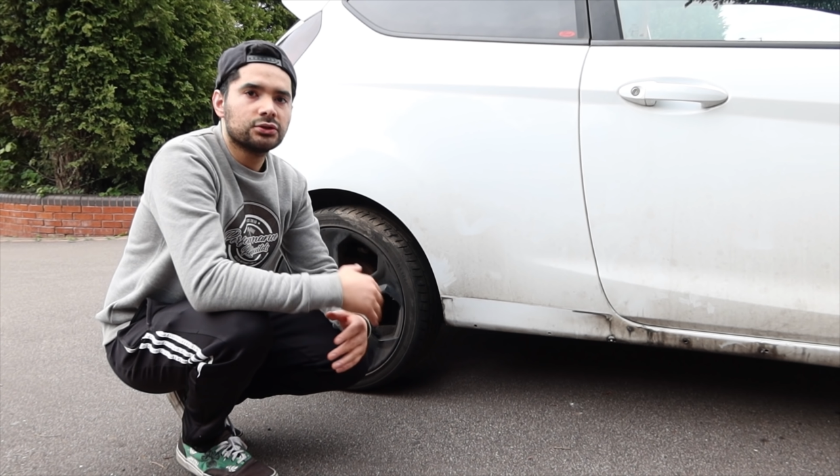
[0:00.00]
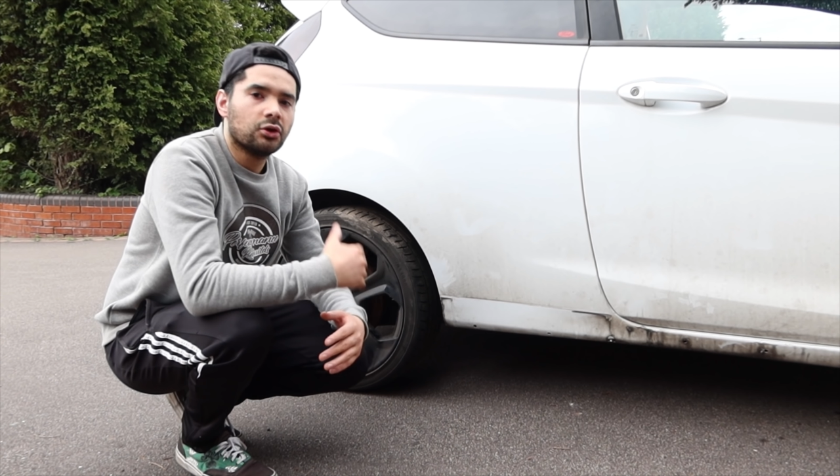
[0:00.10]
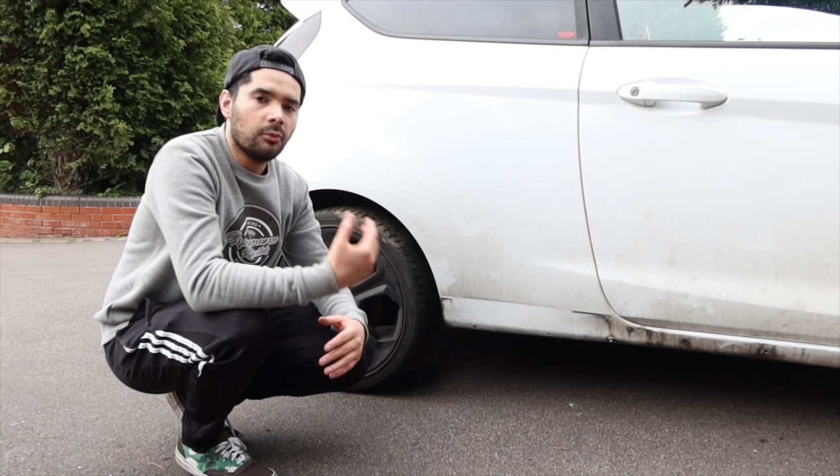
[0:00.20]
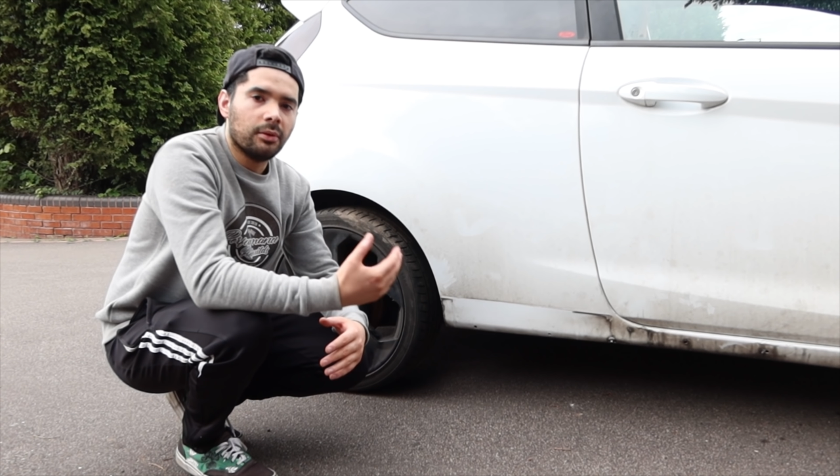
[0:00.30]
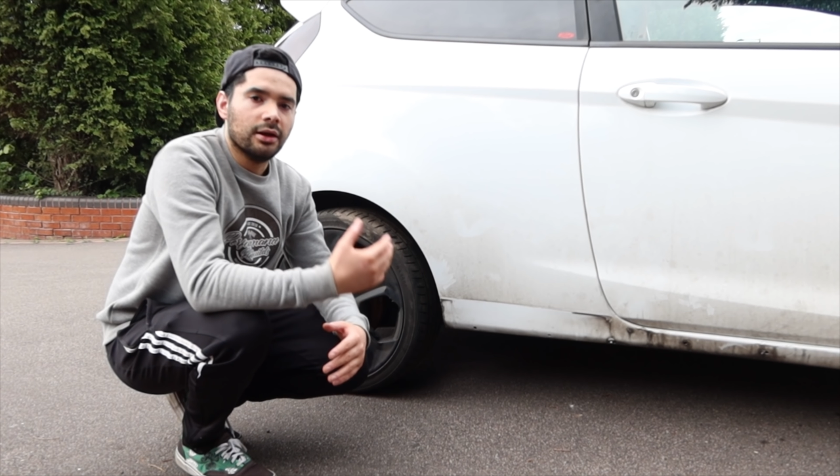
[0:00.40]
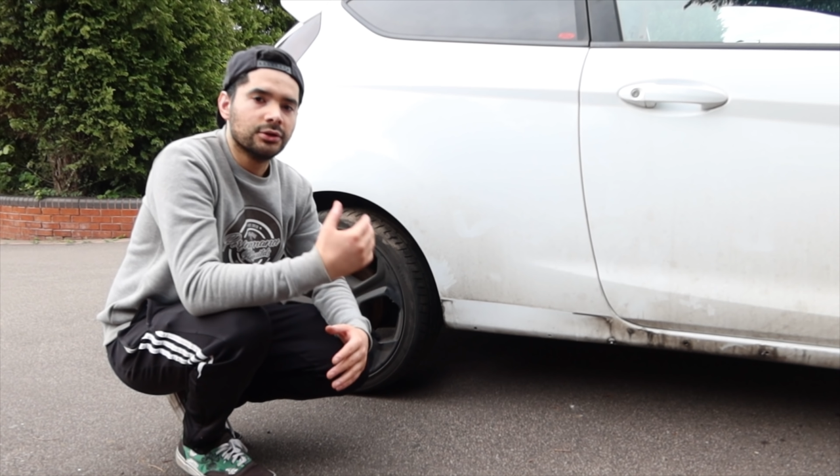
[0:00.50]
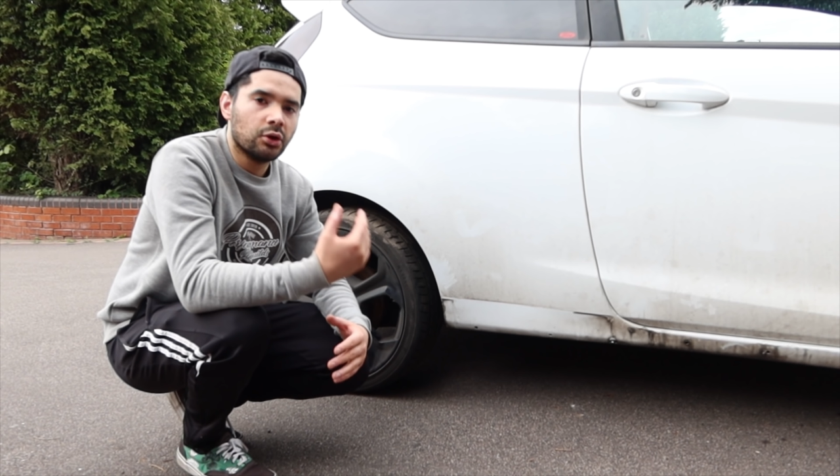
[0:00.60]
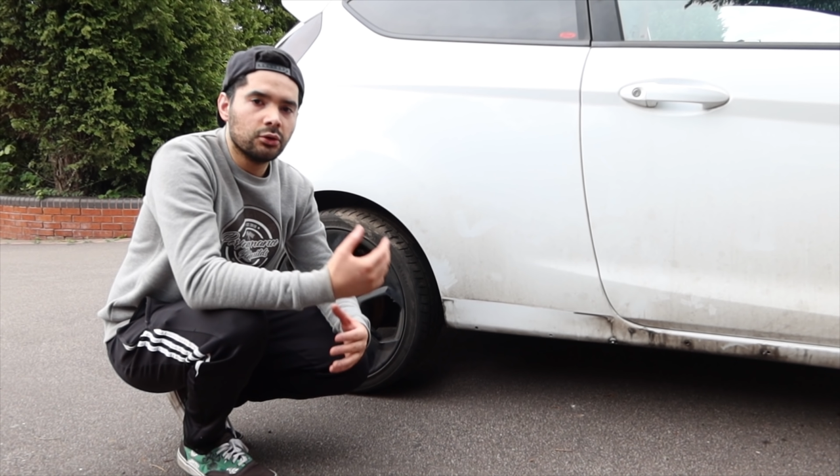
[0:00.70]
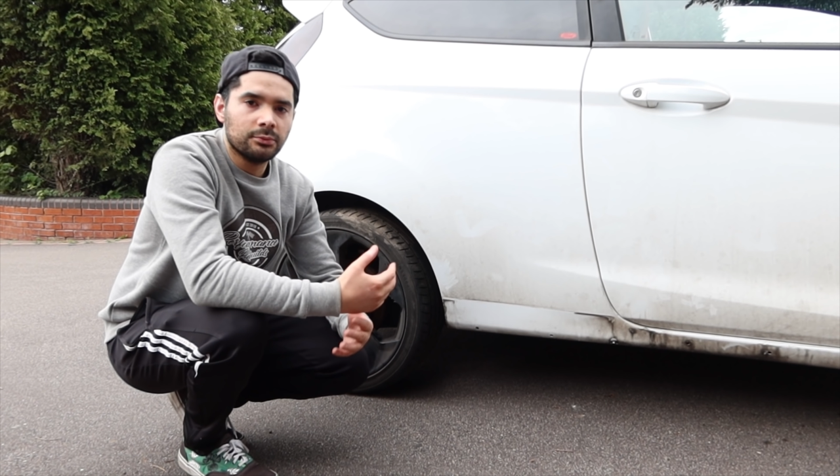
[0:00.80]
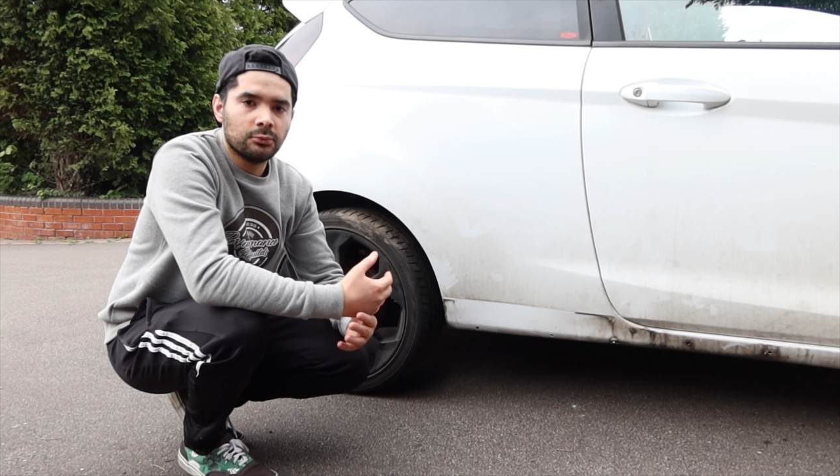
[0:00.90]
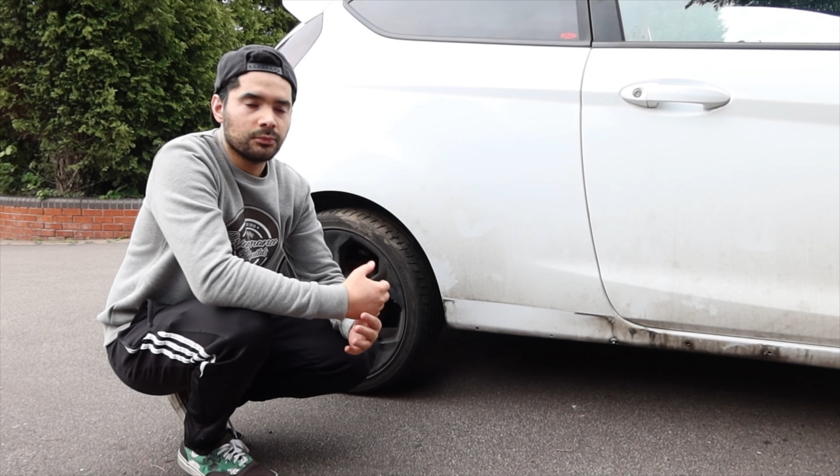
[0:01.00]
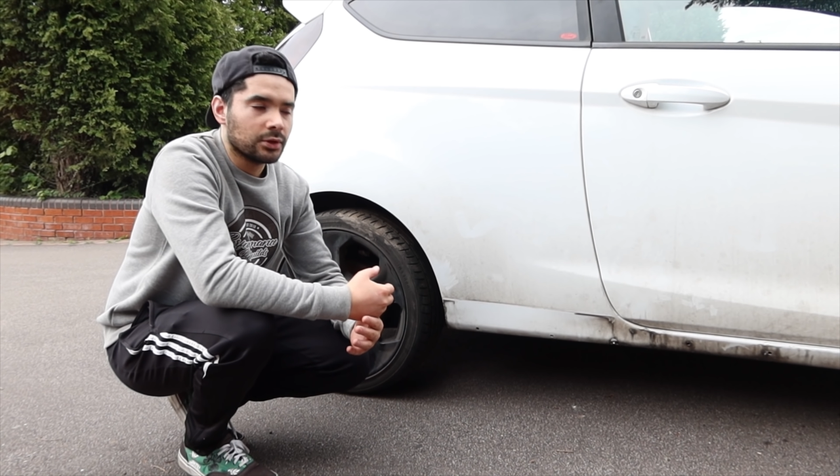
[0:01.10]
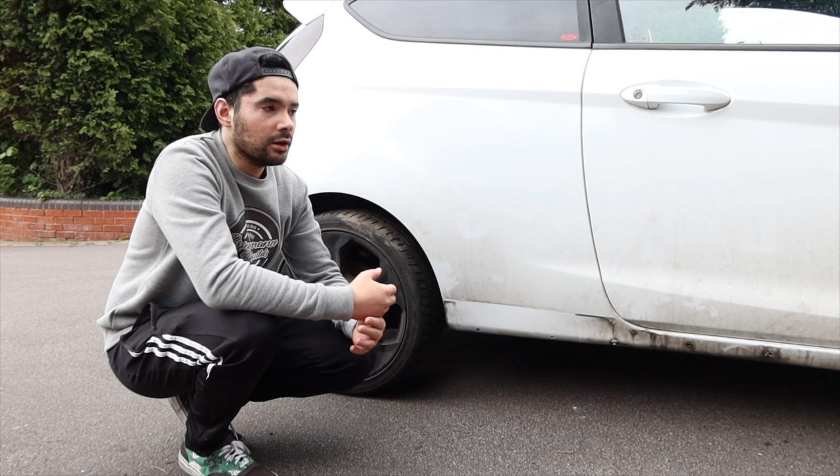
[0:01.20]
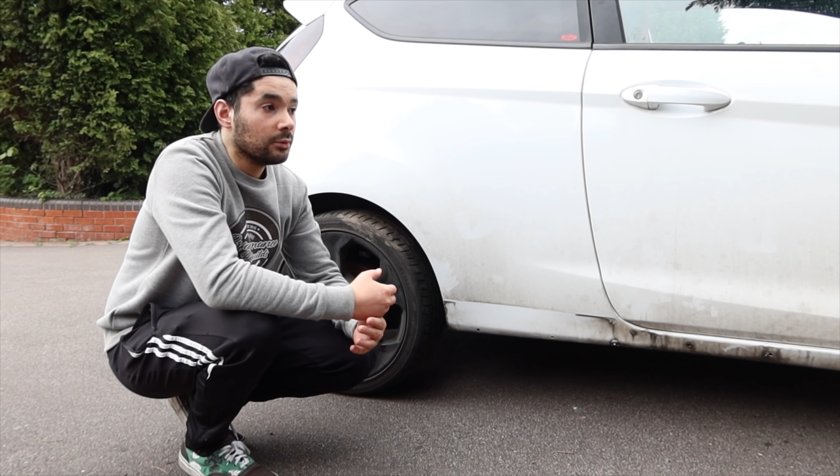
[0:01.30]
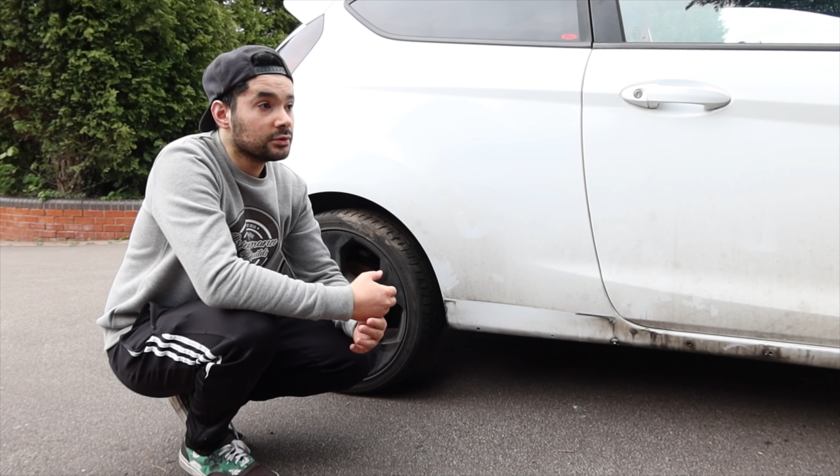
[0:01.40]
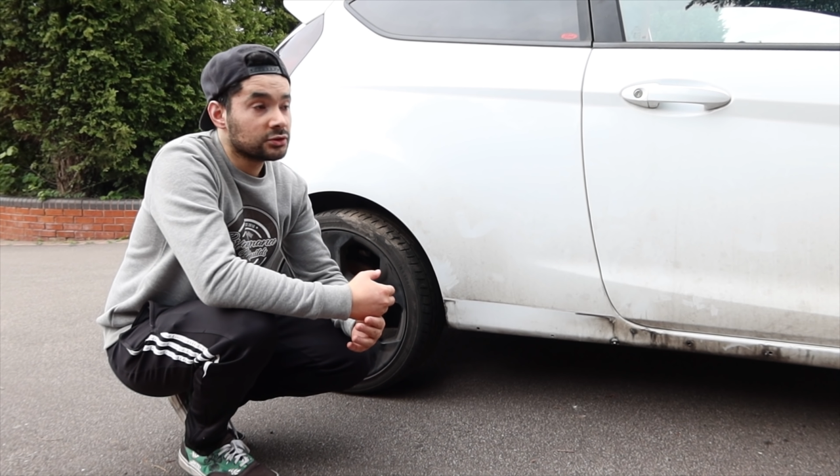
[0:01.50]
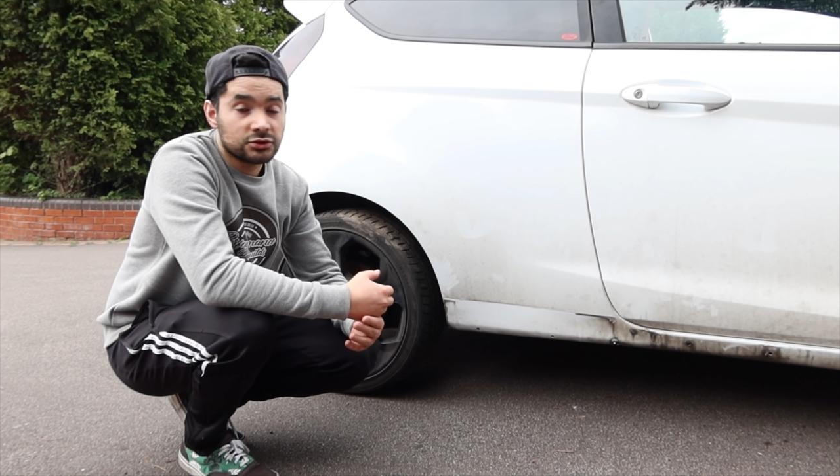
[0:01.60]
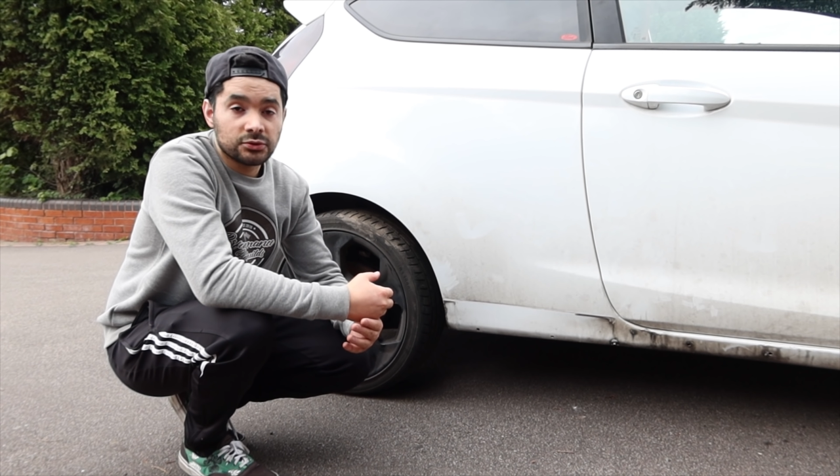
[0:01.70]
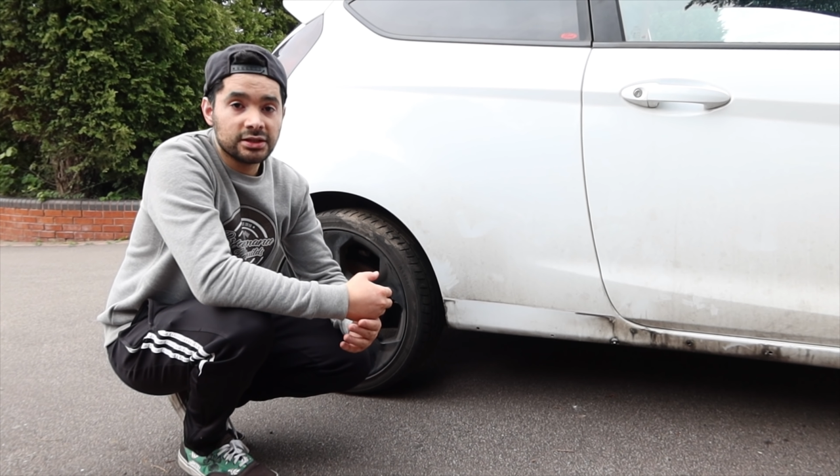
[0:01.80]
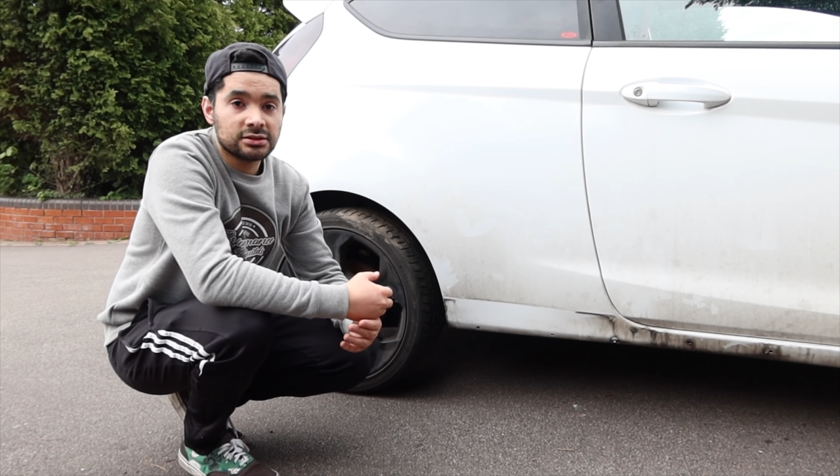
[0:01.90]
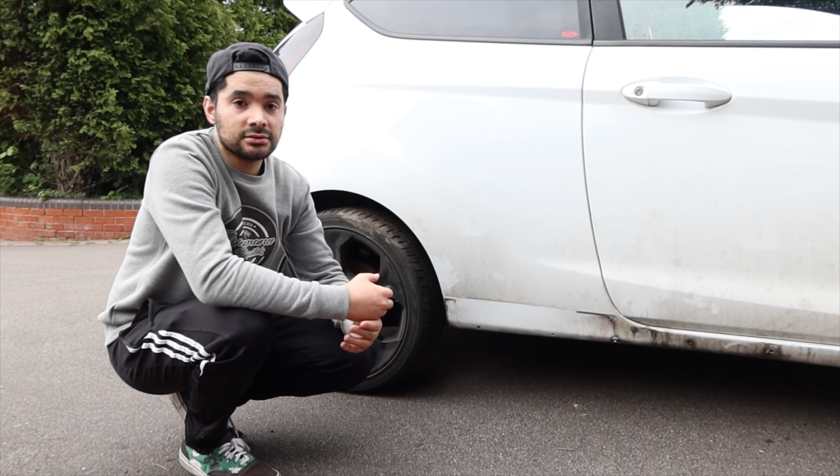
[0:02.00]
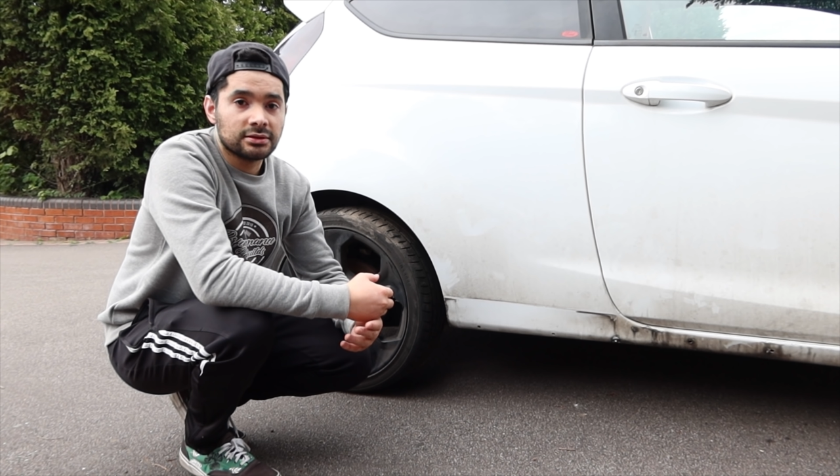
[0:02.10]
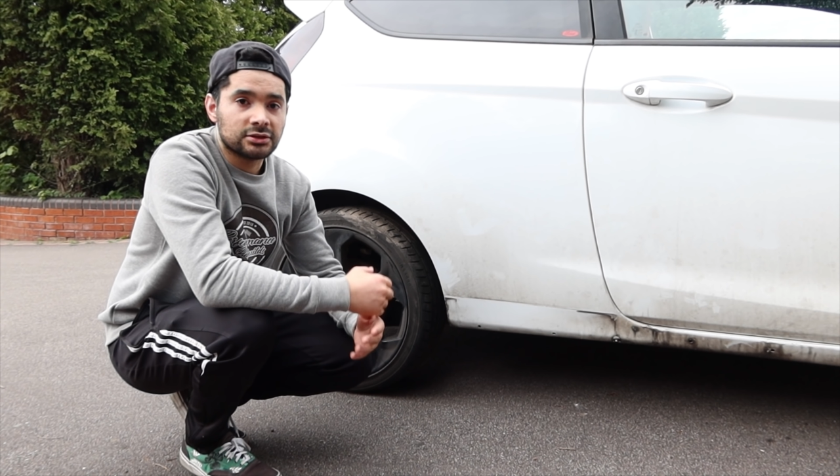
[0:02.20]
to Copa and told them the situation,